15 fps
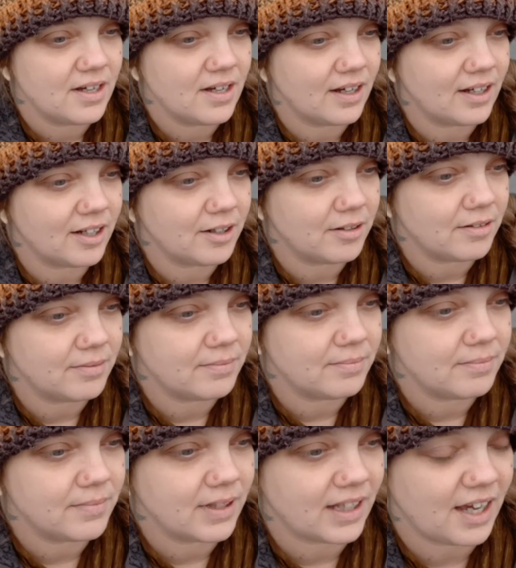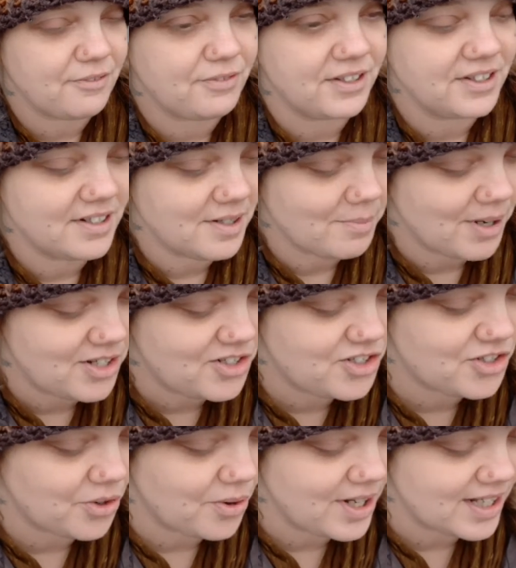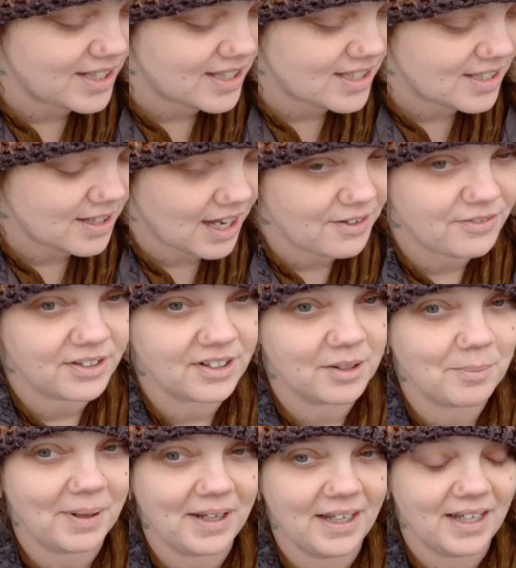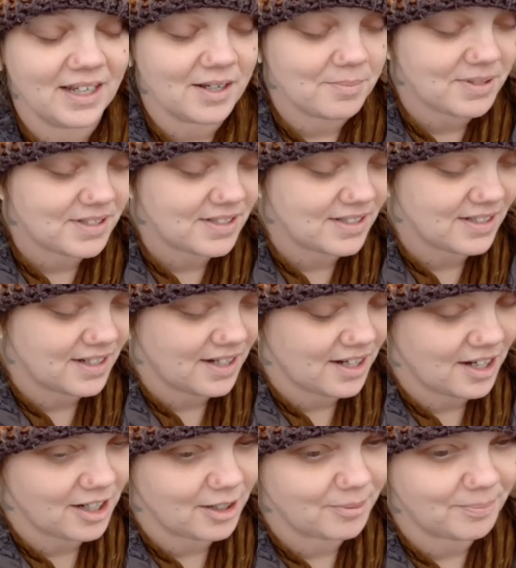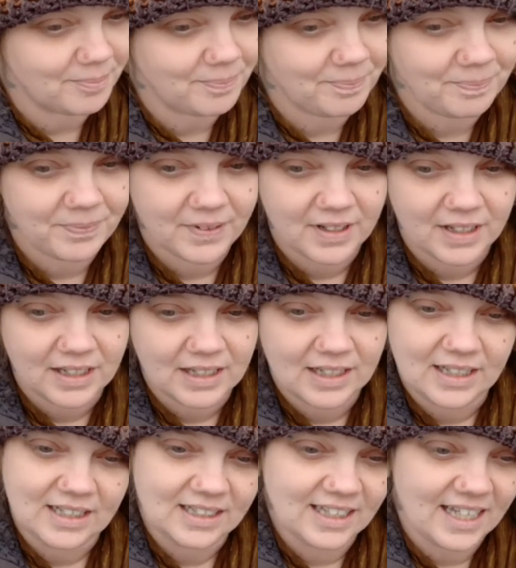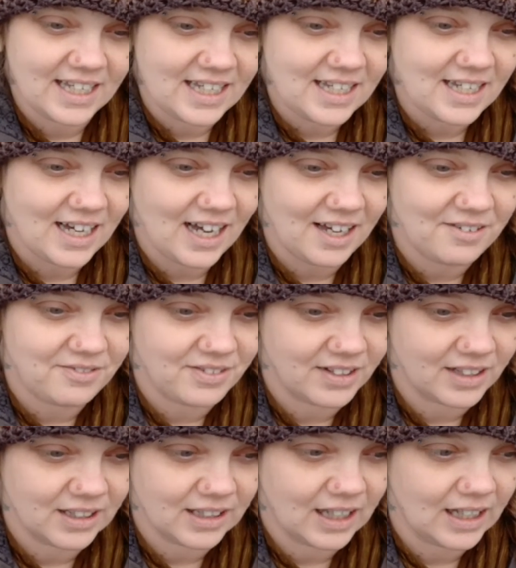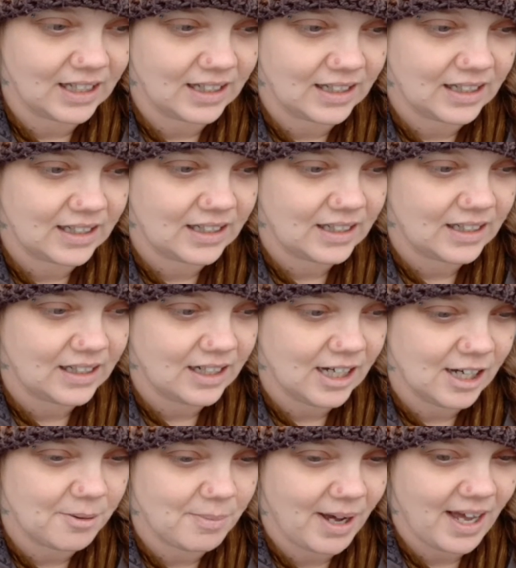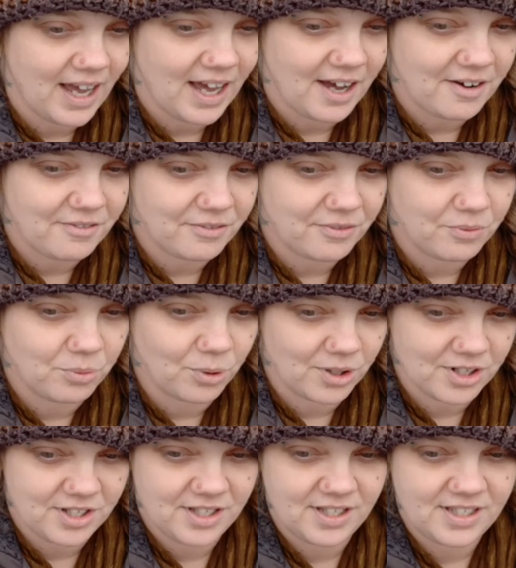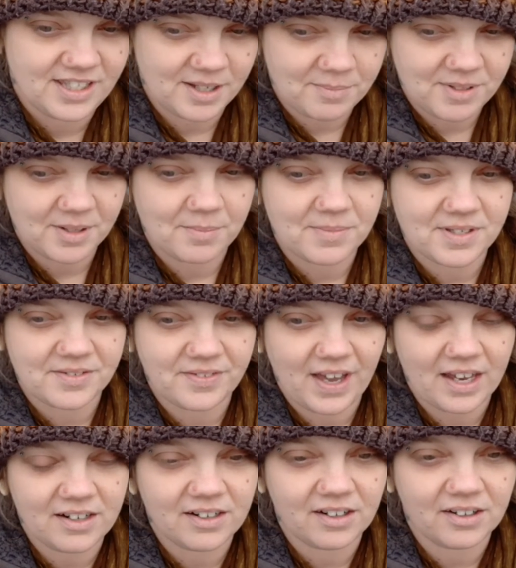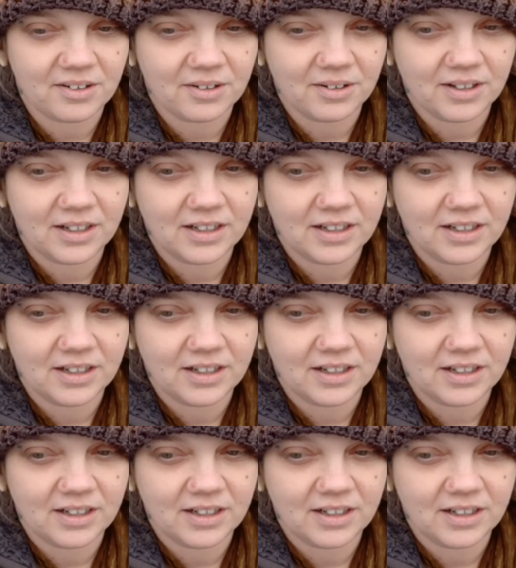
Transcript: um, like I feel it in my joints. I feel it in my hips. Um, like I feel like um, I have worse symptoms of endo